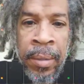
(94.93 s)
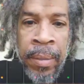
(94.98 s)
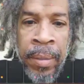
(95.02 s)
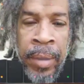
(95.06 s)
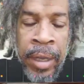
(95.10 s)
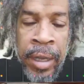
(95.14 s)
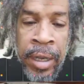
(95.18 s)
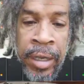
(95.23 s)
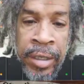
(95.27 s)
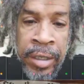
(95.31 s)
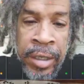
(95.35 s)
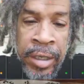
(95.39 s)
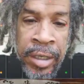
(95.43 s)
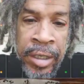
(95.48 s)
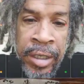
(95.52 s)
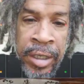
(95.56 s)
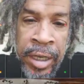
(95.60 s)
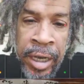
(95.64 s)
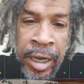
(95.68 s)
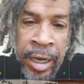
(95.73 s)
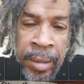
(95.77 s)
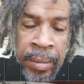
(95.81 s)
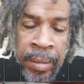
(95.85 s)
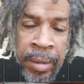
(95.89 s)
Because the
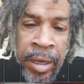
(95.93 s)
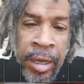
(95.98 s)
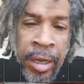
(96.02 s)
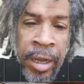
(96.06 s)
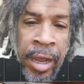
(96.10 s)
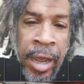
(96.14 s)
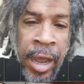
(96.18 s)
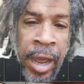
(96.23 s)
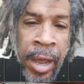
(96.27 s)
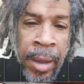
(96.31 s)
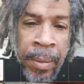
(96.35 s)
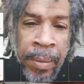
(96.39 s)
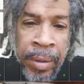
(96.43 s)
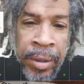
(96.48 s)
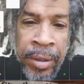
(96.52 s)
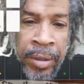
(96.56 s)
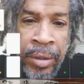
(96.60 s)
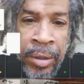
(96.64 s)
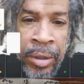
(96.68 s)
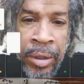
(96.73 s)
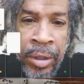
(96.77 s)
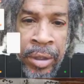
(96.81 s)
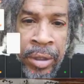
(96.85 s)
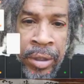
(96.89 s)
same thing
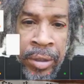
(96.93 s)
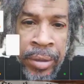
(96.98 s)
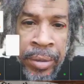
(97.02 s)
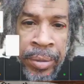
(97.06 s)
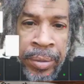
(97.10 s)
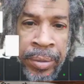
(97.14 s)
happens